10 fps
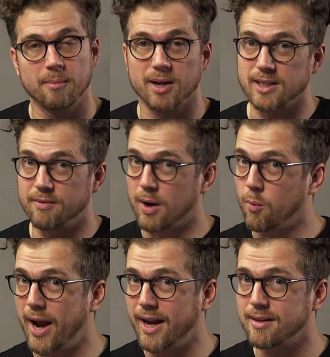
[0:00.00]
because if I
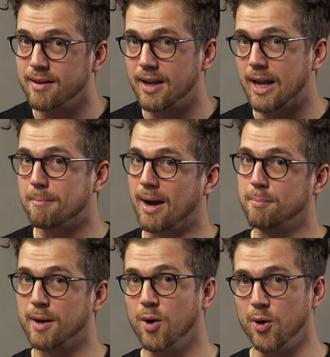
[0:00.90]
wait, it might
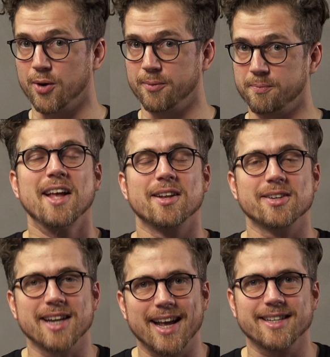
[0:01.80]
be gone.
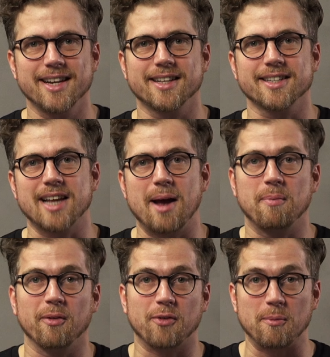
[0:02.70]
There's an excellent
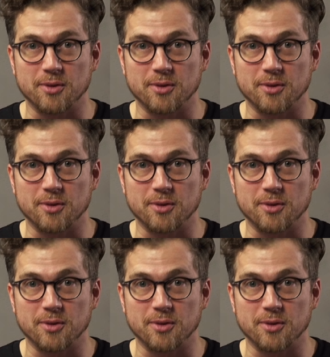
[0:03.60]
example from